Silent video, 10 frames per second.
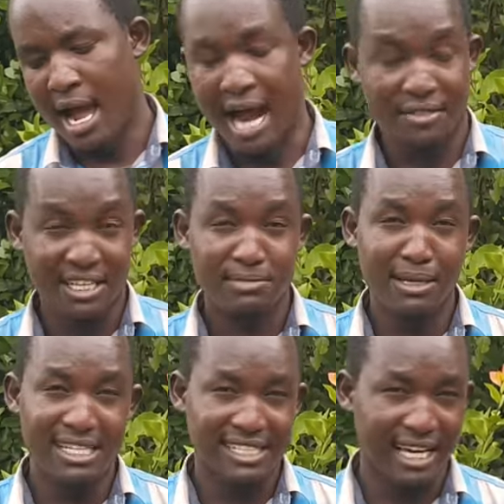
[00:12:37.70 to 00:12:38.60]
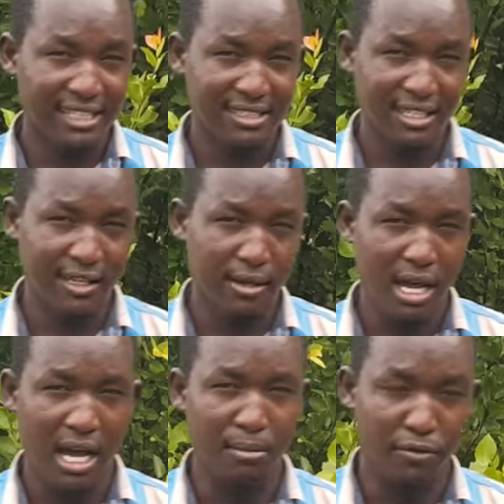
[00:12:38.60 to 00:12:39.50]
And that bill is currently
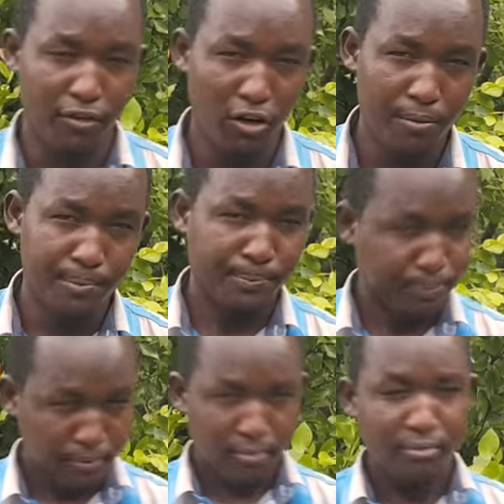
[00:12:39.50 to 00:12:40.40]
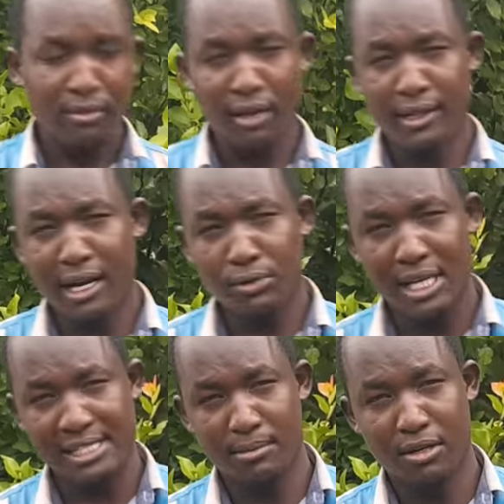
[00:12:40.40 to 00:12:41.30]
uh, before the
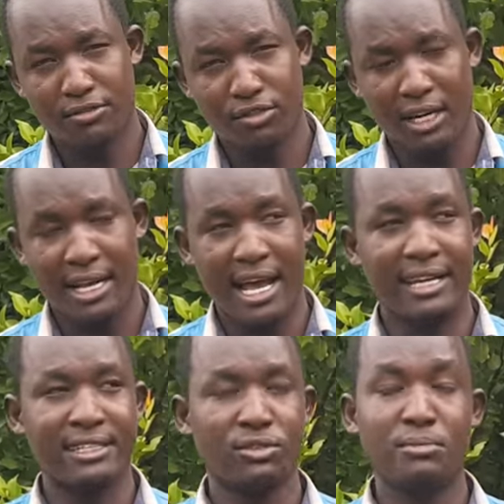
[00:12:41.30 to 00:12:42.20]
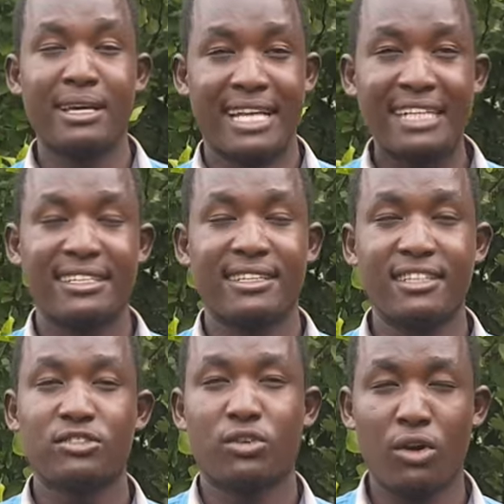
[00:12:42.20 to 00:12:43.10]
County Assembly of Turkana and it will be enacted
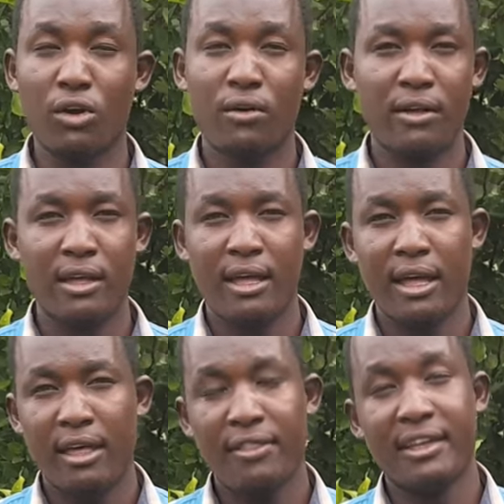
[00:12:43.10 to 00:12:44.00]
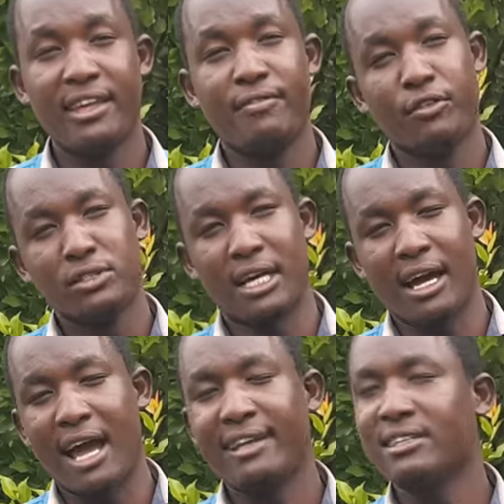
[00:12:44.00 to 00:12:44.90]
into law in the near future.
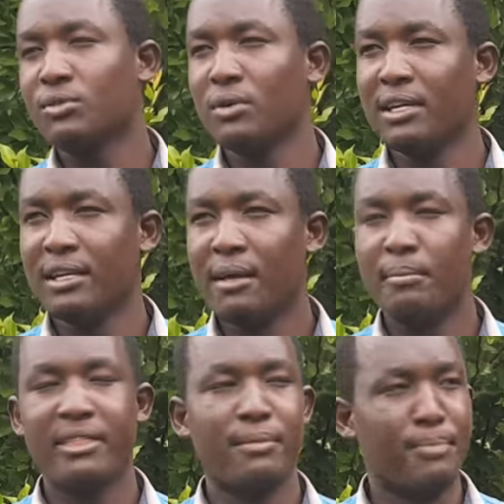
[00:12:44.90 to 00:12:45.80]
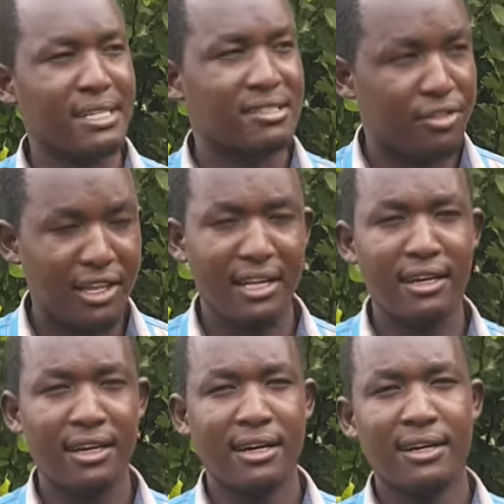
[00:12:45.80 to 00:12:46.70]
And it will be the best thing
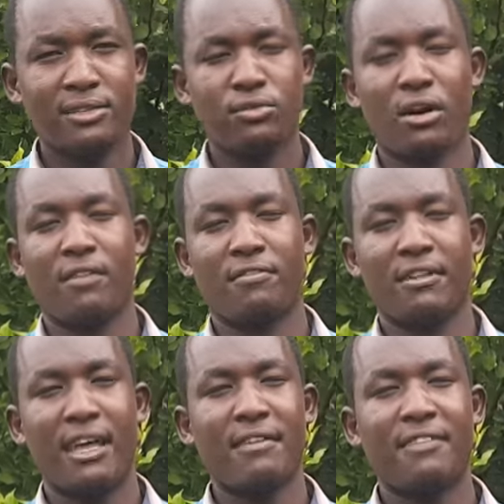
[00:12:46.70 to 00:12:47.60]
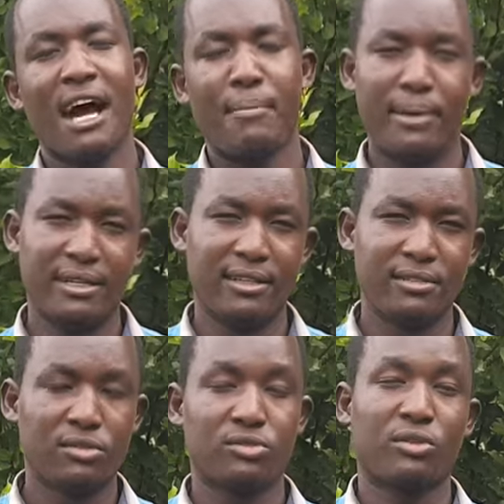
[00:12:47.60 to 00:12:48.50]
to have ever happened
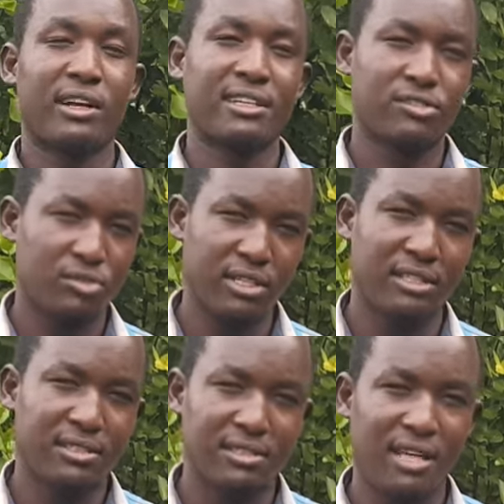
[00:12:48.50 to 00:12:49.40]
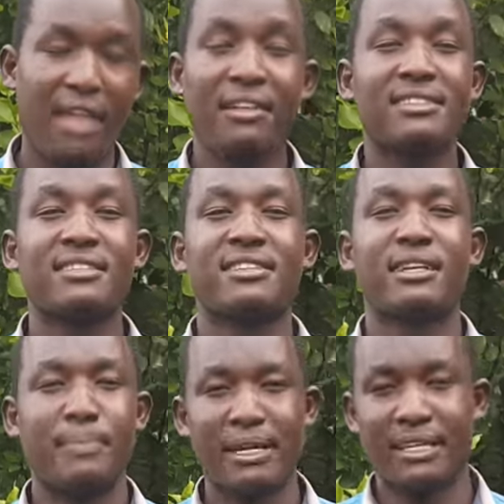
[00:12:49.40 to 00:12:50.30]
to Turkana students, I think since
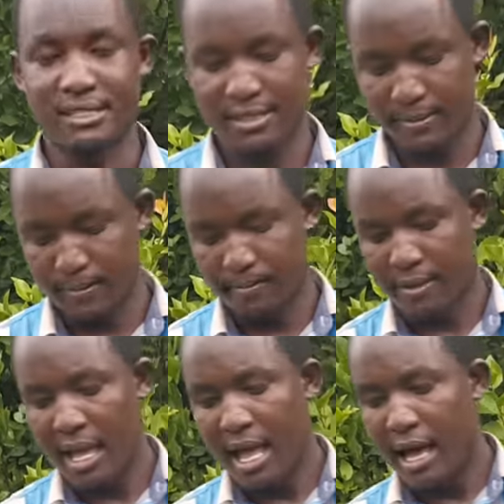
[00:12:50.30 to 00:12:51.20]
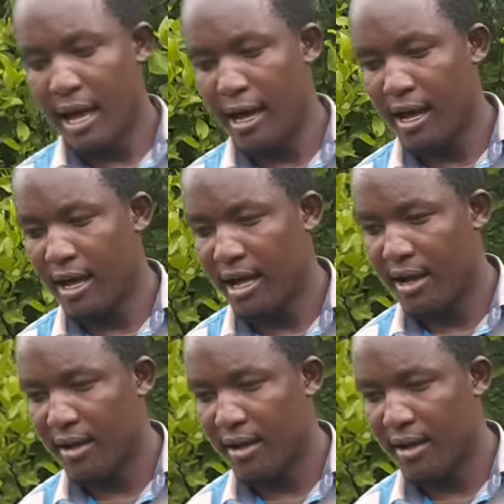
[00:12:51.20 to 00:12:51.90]
independence. Uh,